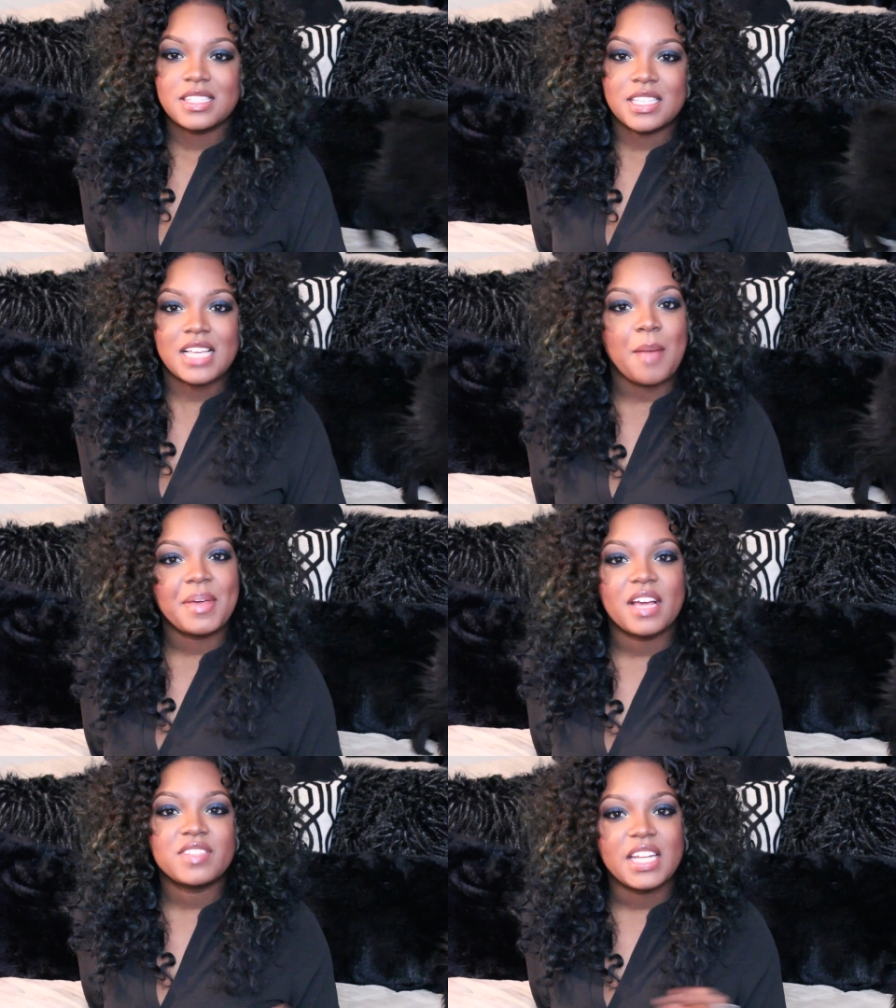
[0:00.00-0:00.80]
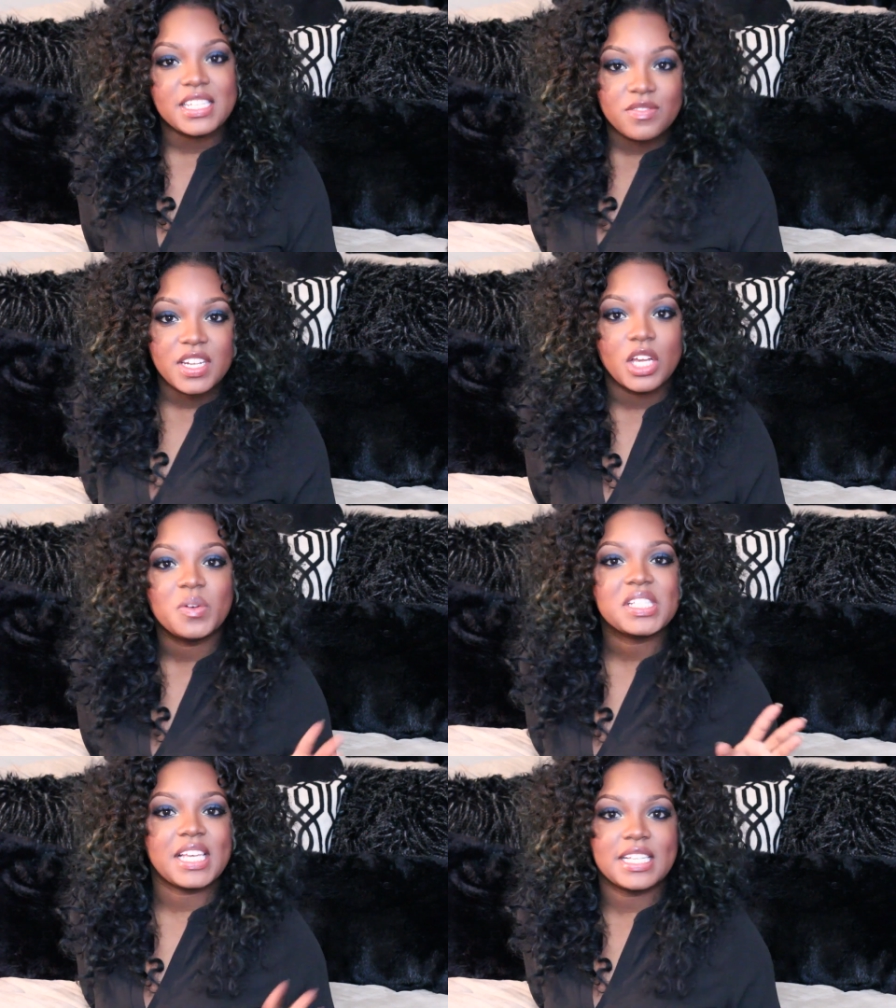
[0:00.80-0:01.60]
The topic of today's
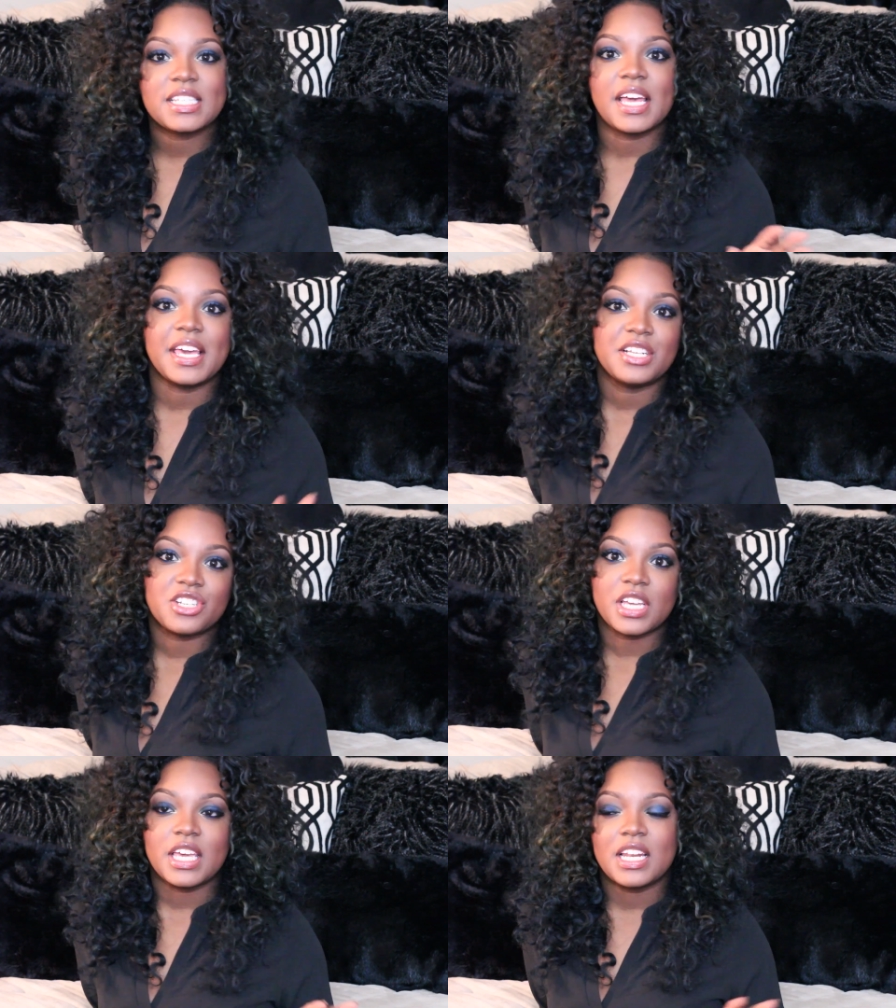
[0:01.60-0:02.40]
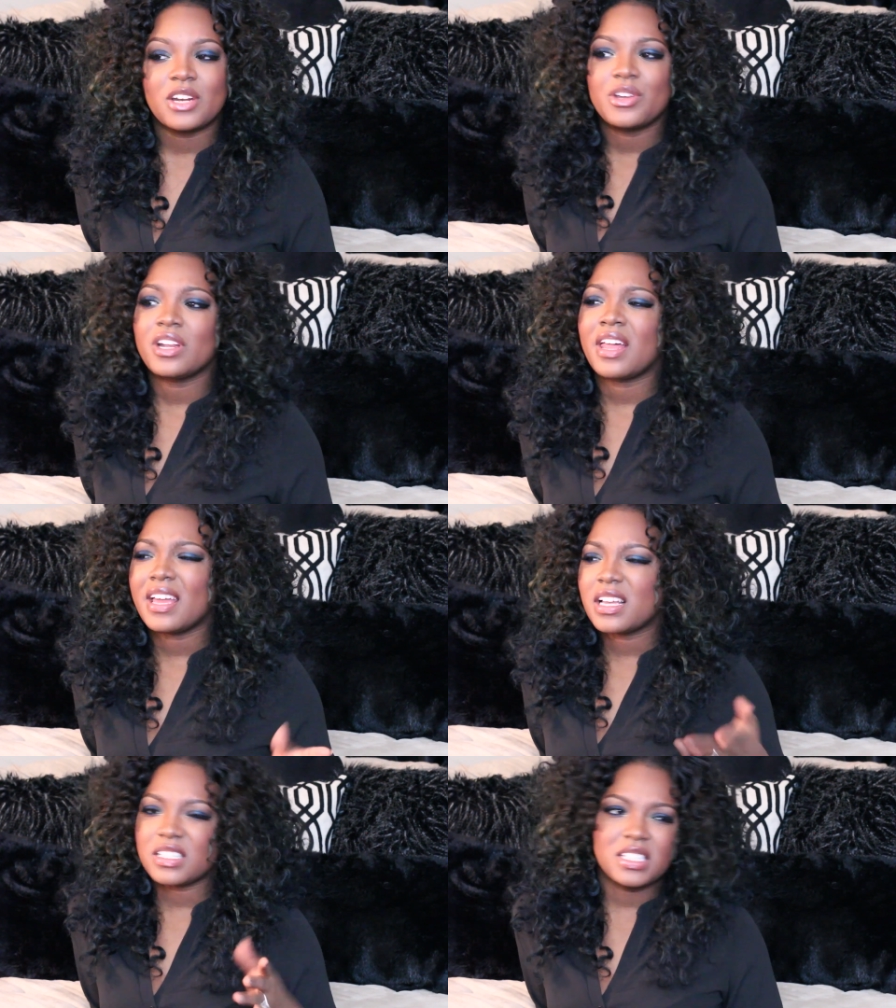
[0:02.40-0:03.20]
video is anti-aging and I know you're
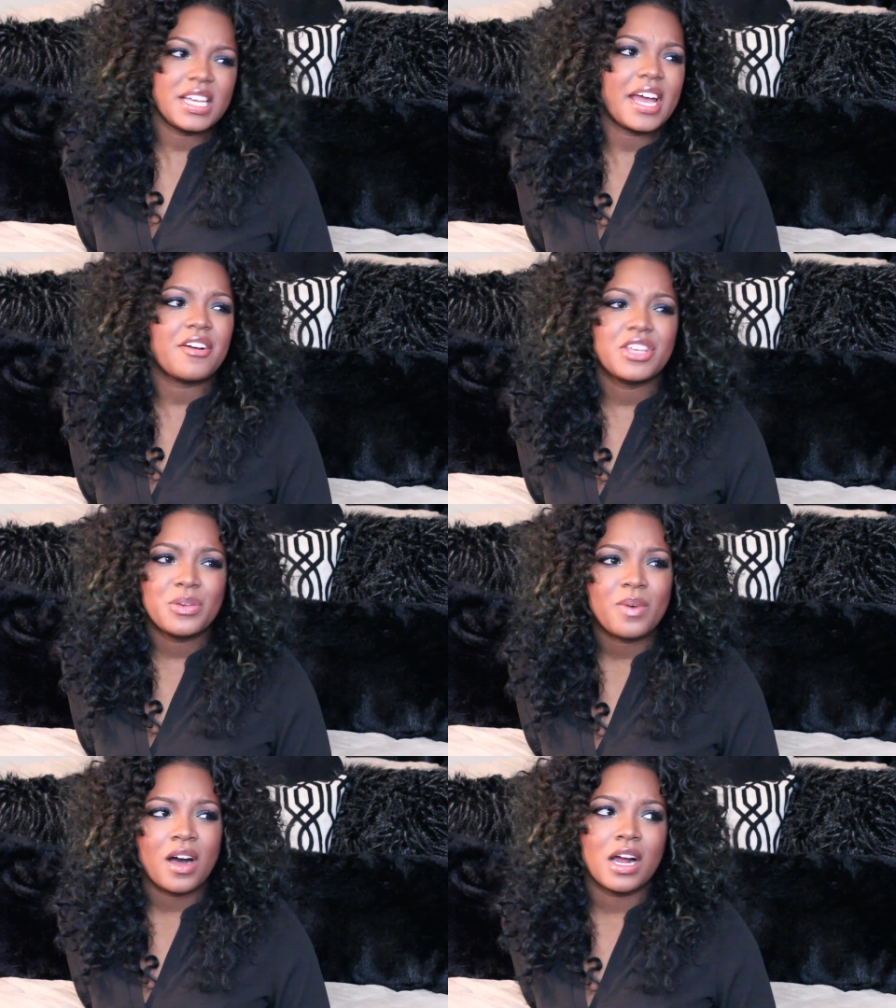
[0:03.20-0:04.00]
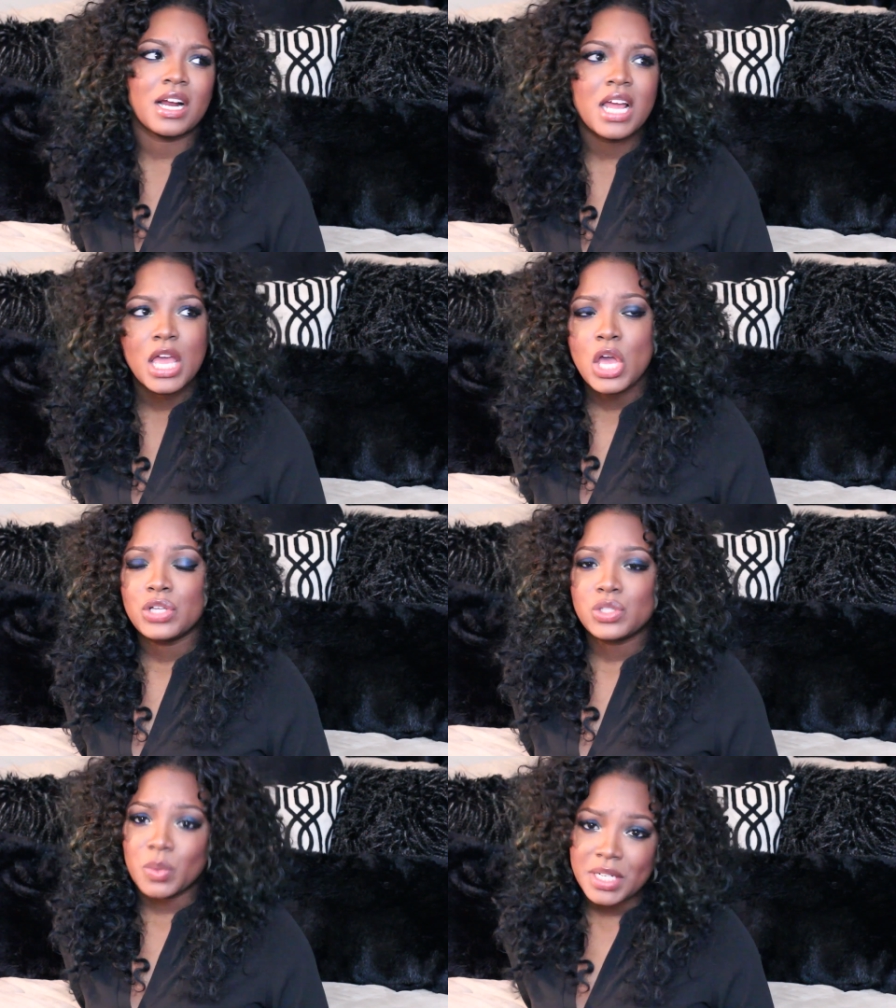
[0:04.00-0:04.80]
like, Tiarra, you are
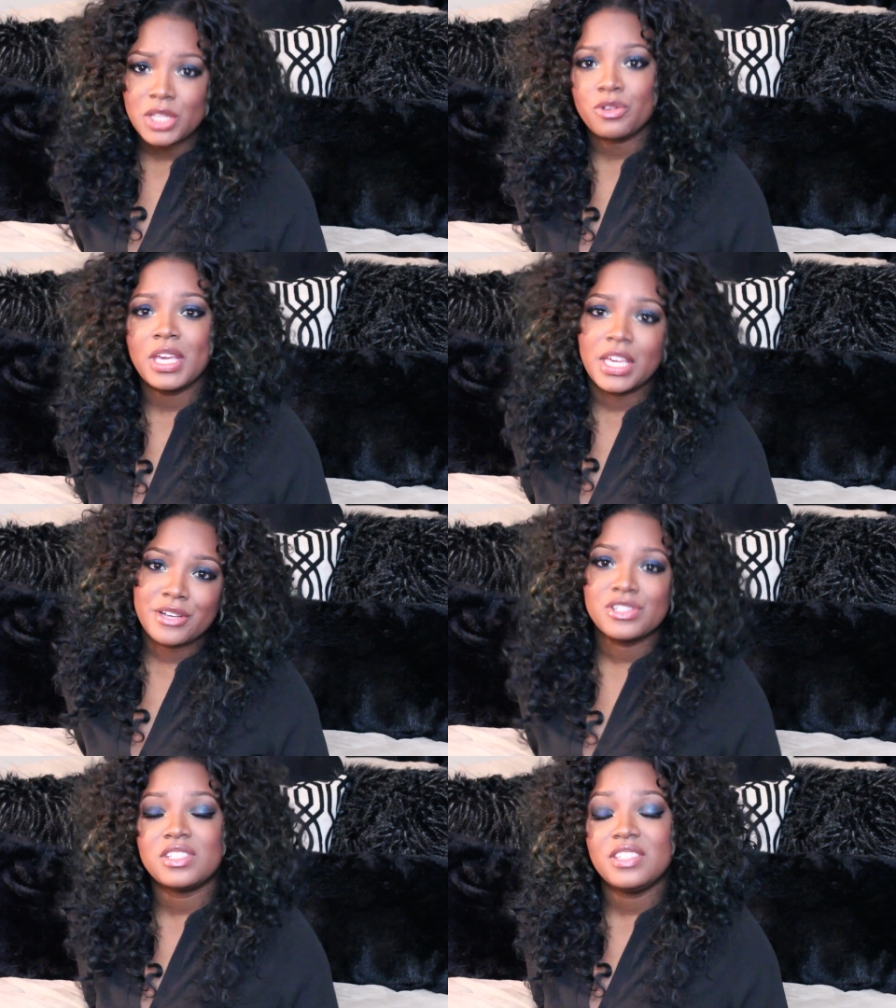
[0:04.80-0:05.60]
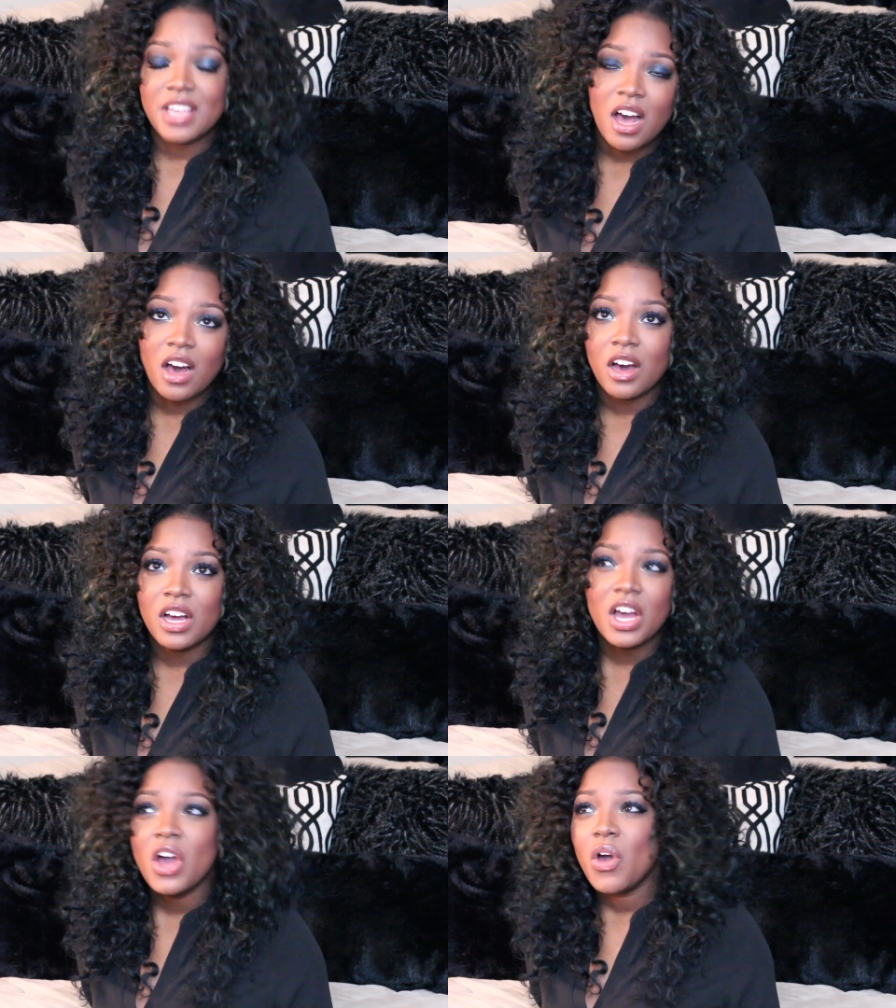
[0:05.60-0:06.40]
23 years young.
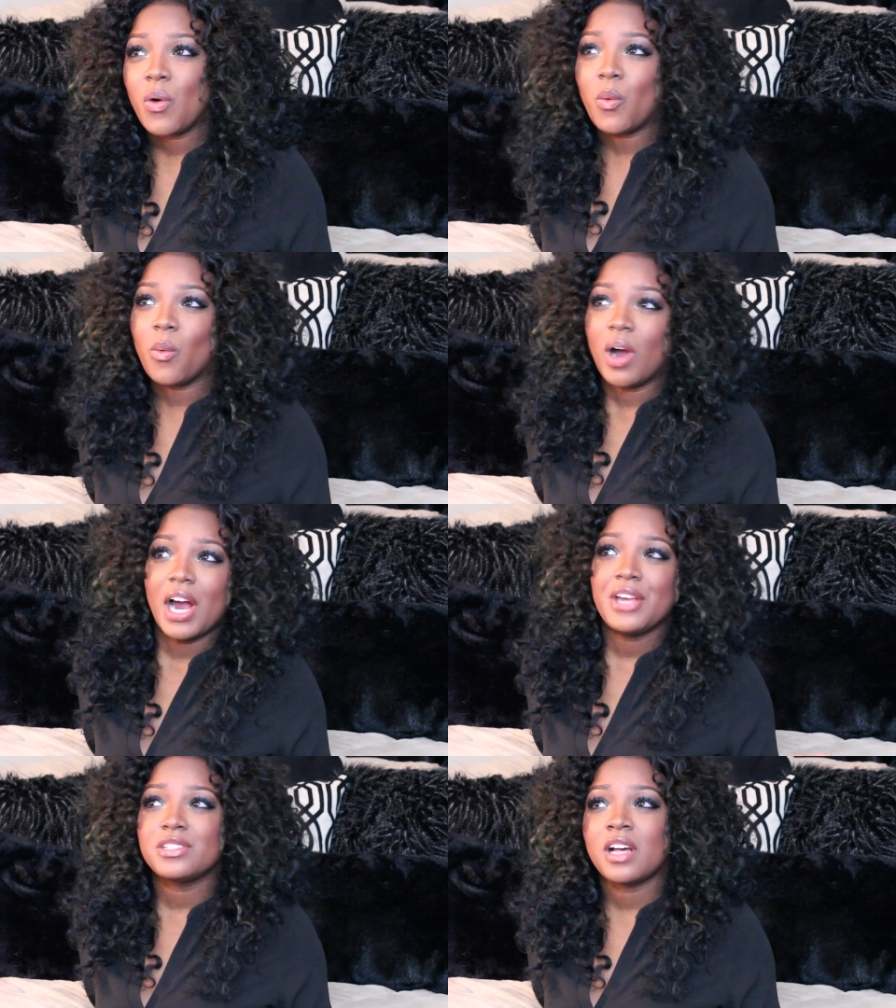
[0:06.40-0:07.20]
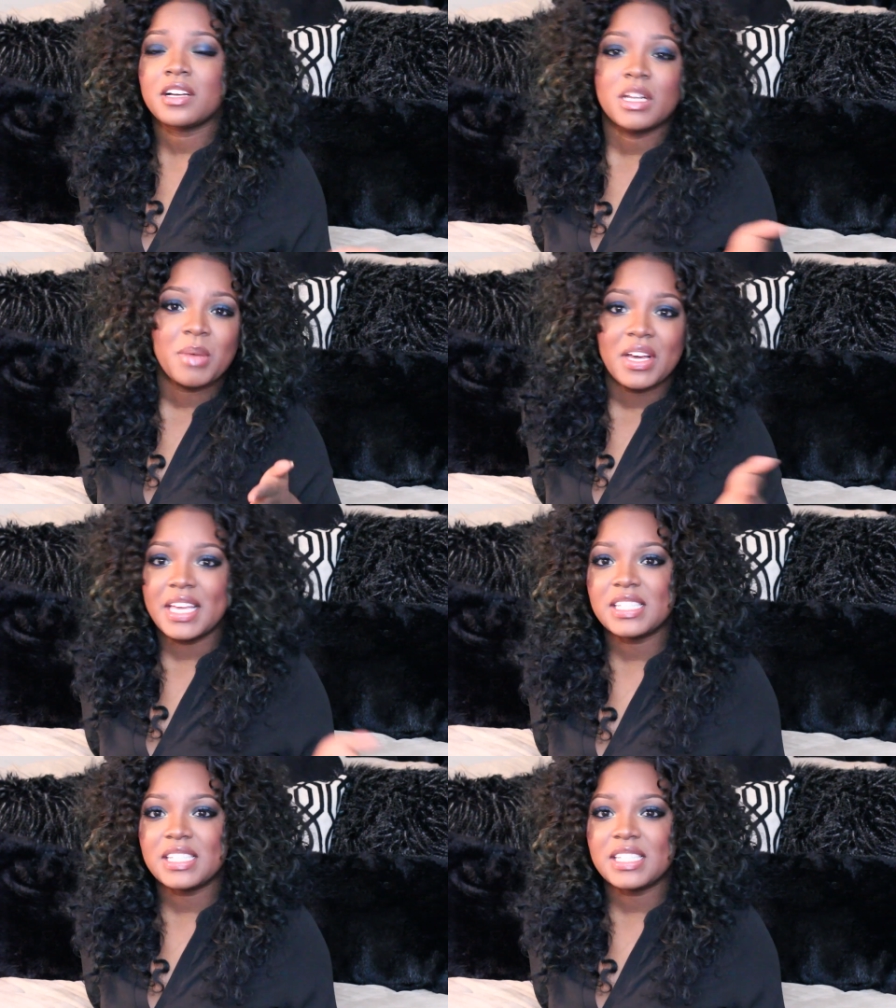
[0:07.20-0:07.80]
Why are you talking about